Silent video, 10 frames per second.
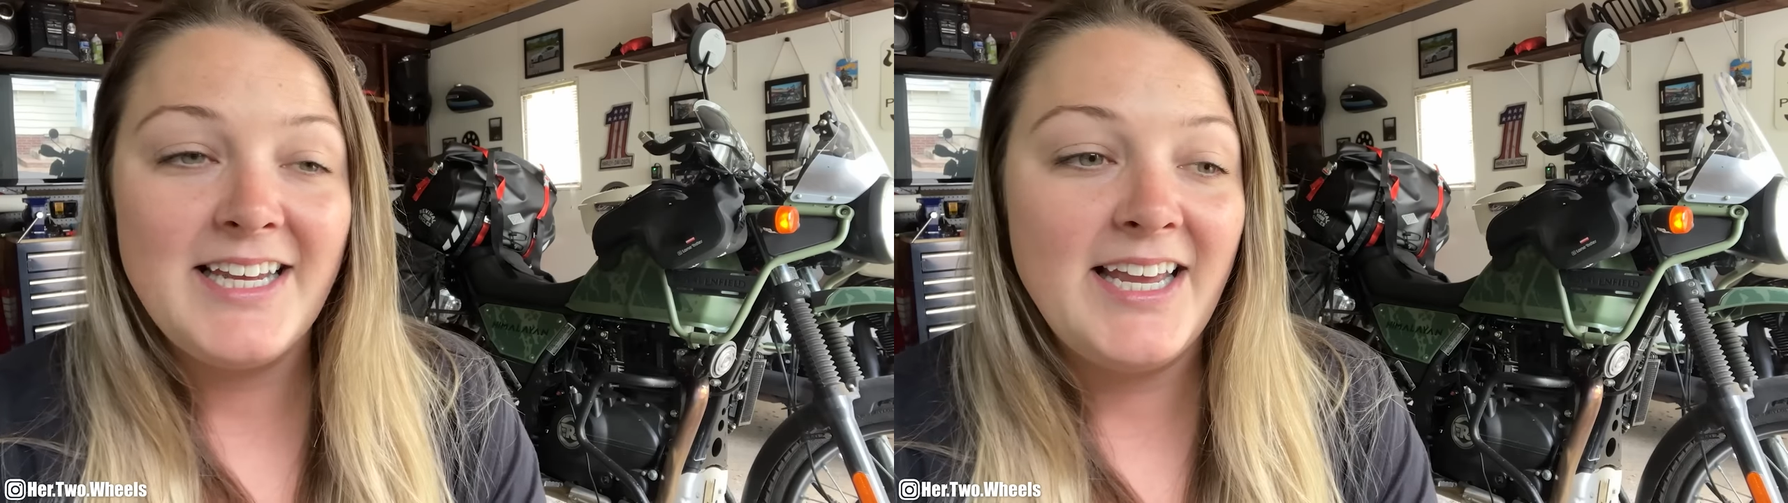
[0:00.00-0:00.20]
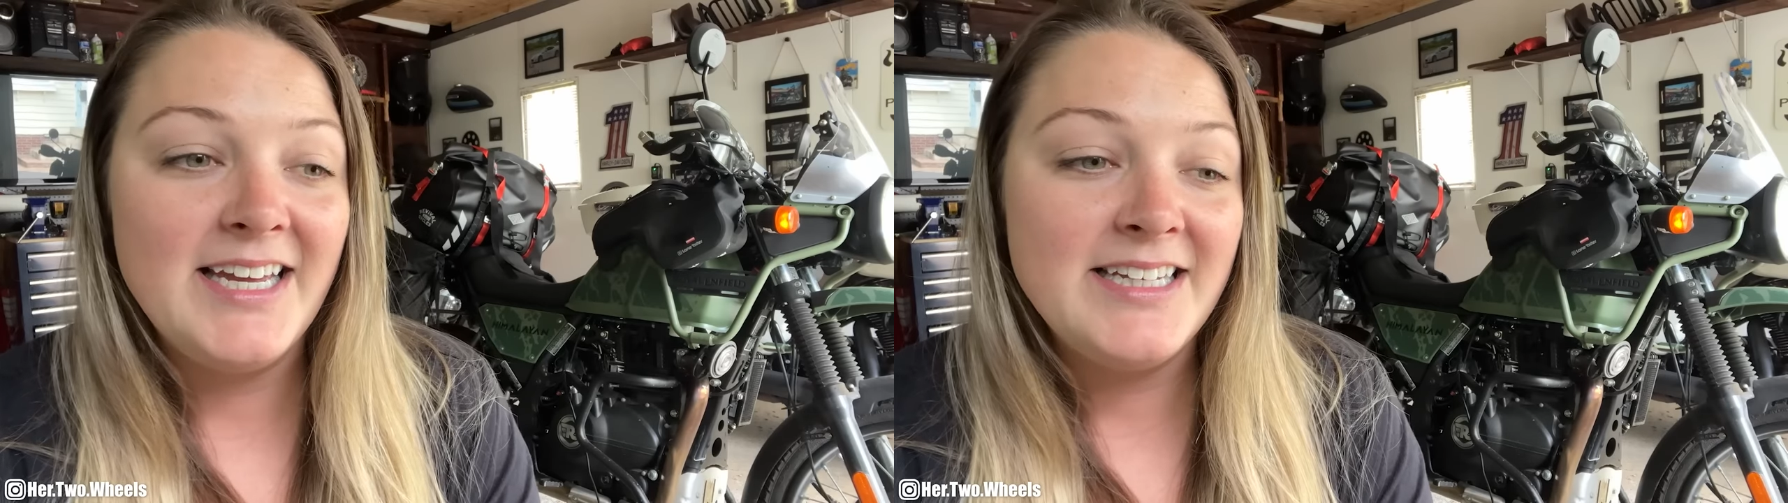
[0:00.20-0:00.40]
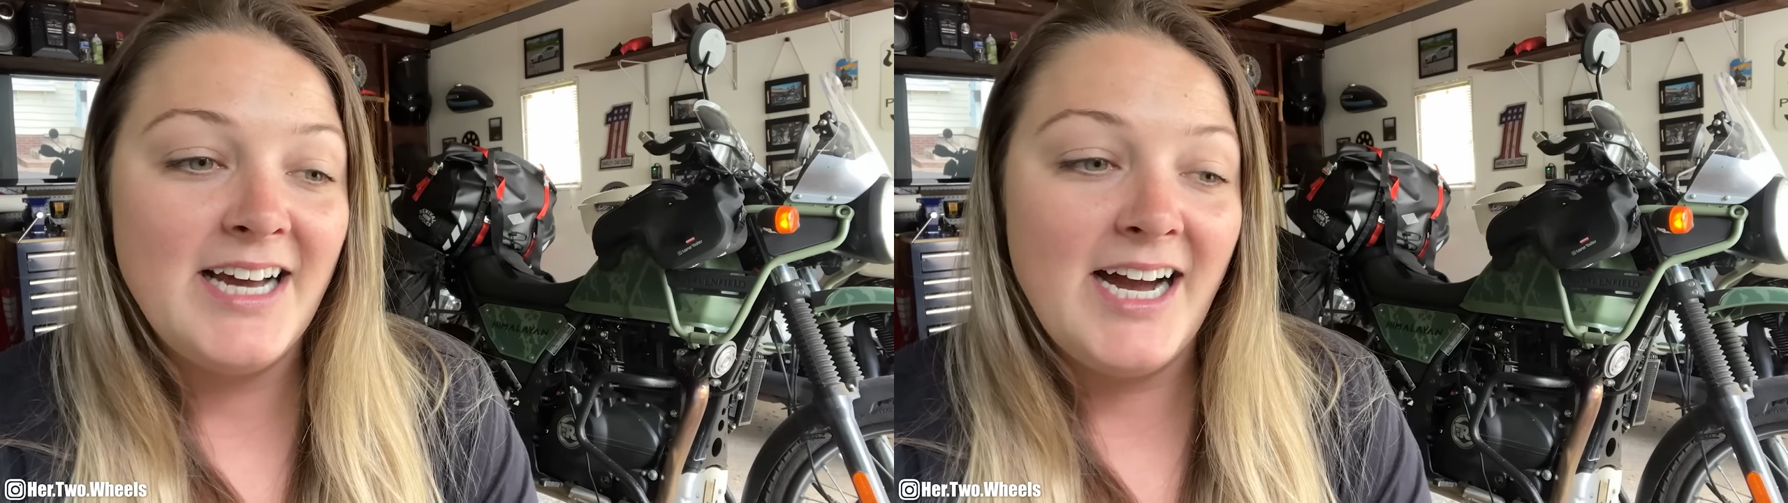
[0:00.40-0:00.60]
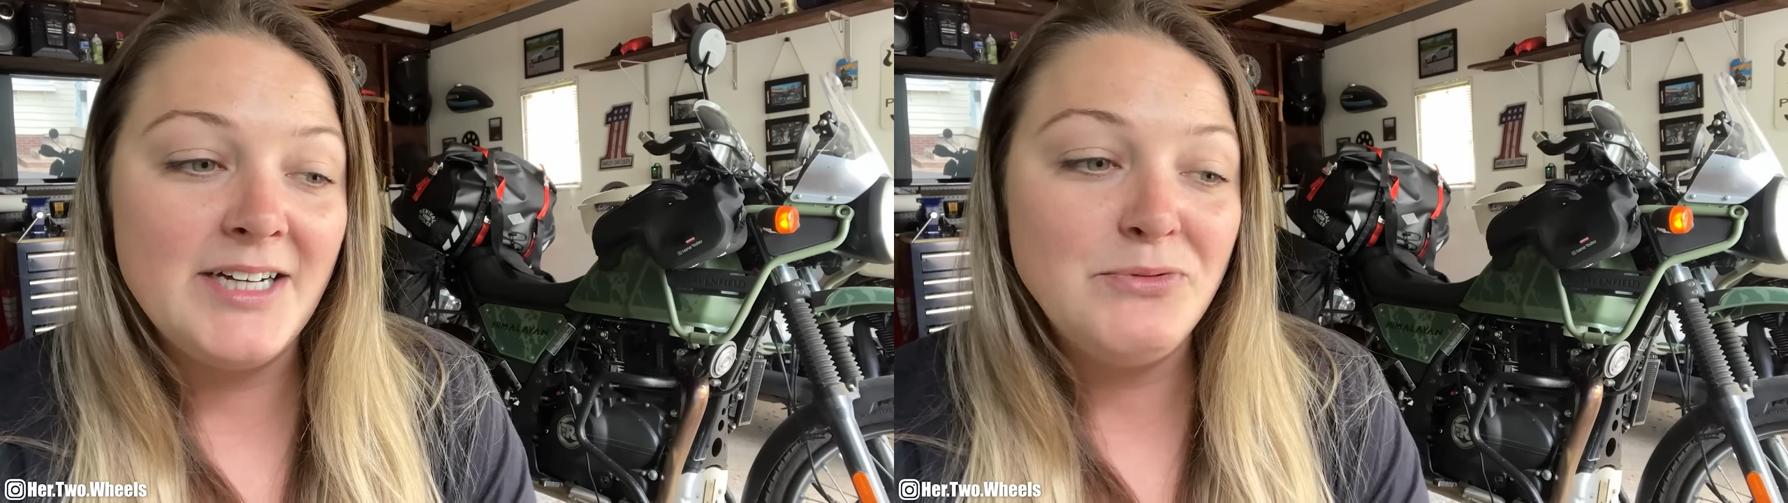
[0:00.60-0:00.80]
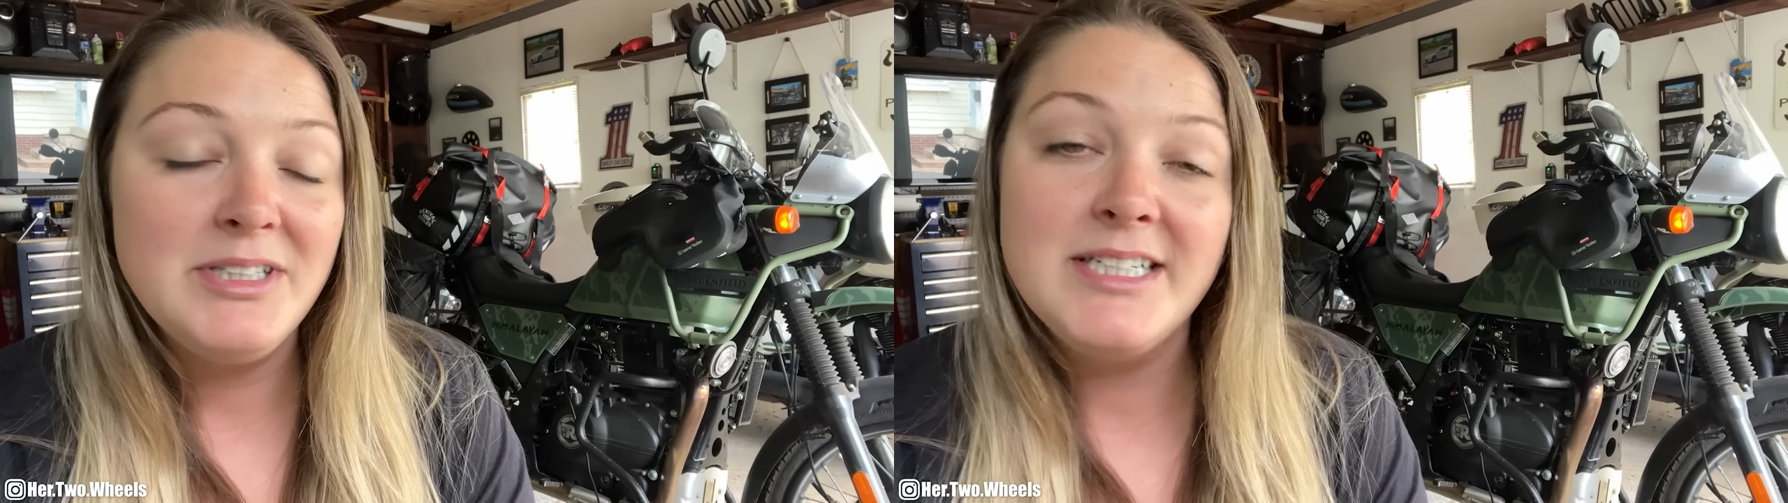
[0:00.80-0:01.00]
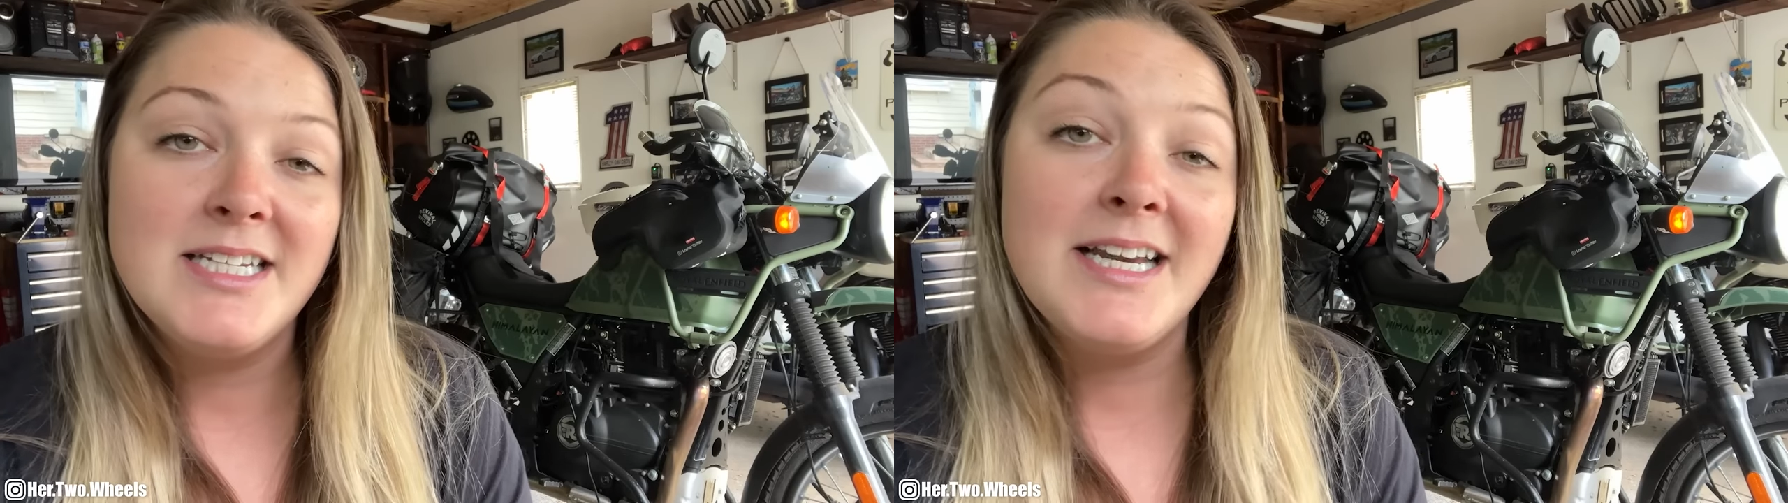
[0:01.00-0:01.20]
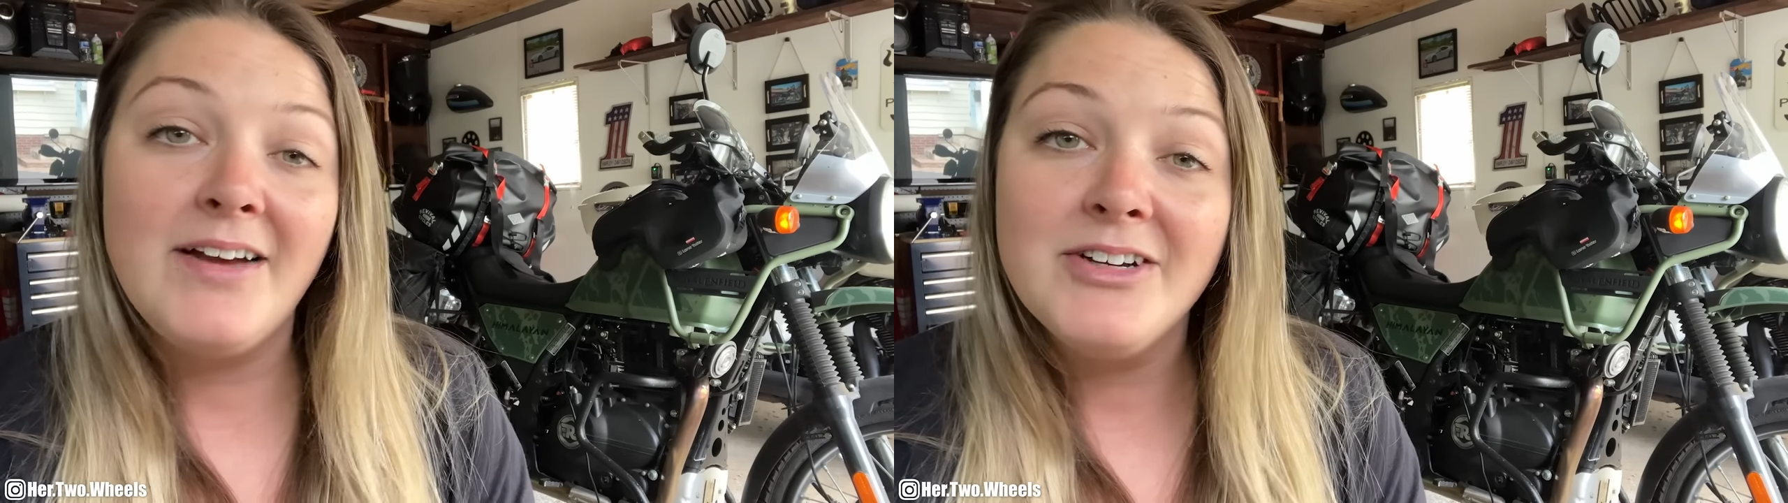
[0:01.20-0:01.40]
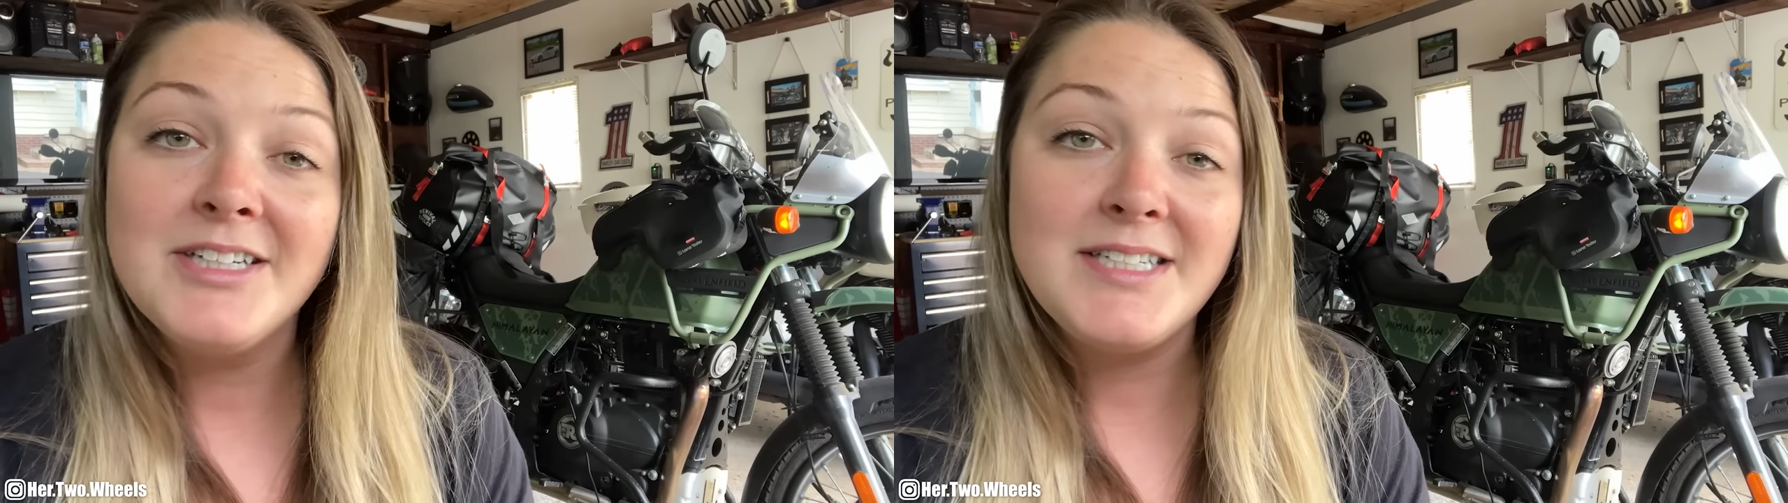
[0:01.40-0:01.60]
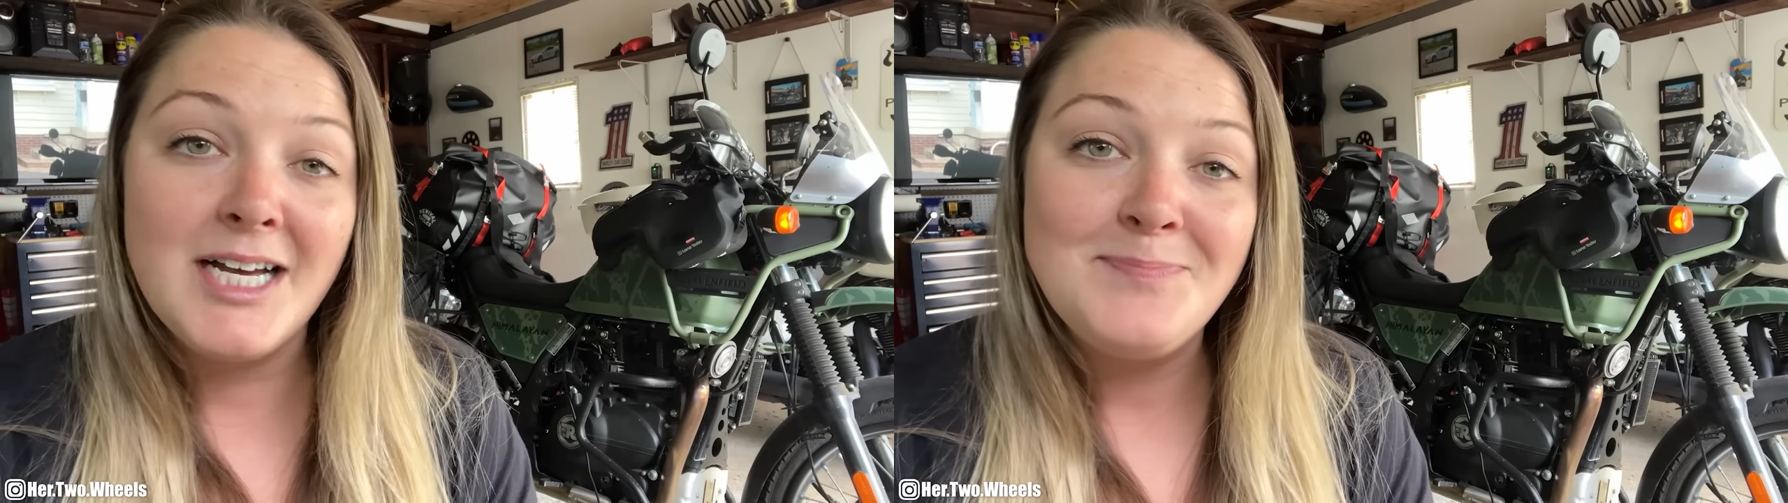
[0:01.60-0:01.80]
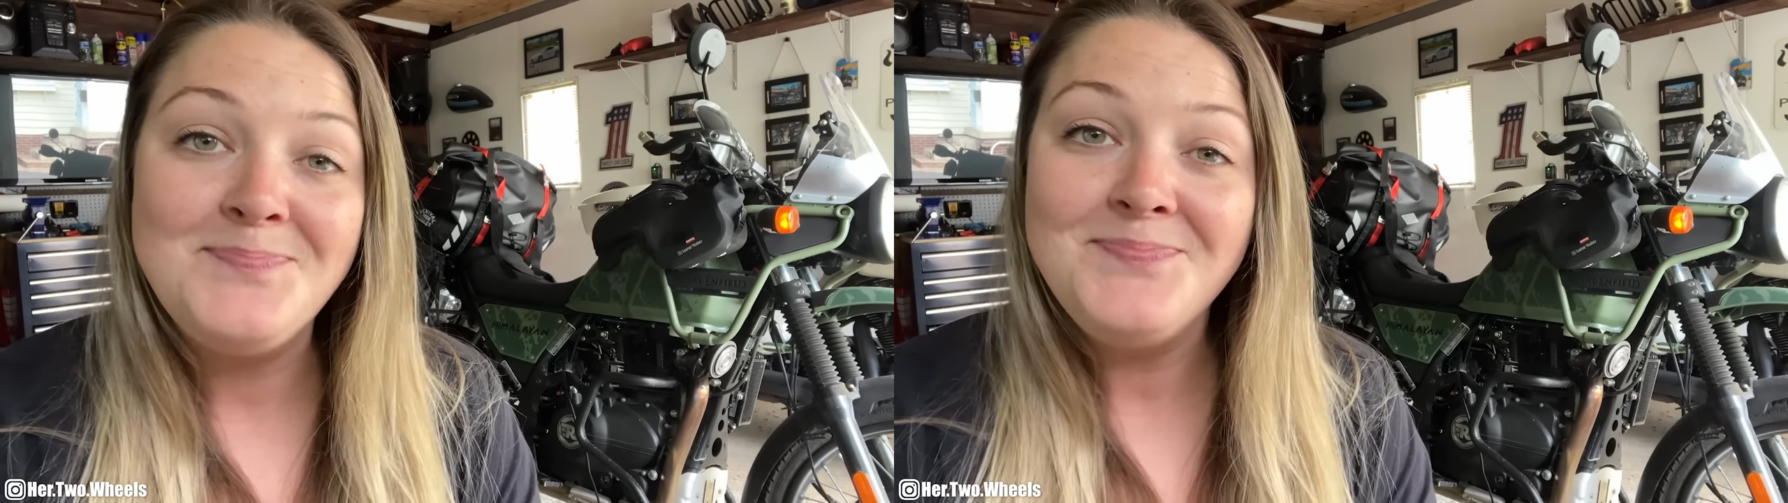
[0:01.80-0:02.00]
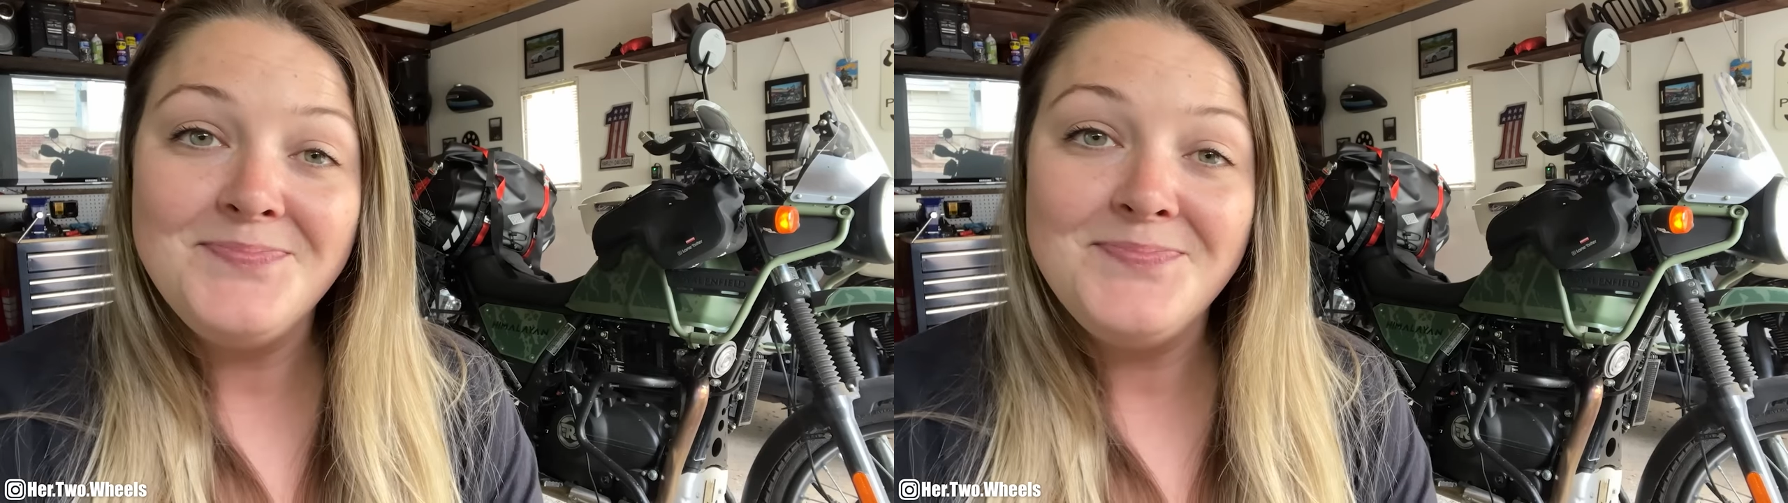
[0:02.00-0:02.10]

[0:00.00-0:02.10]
And I really did have a good time.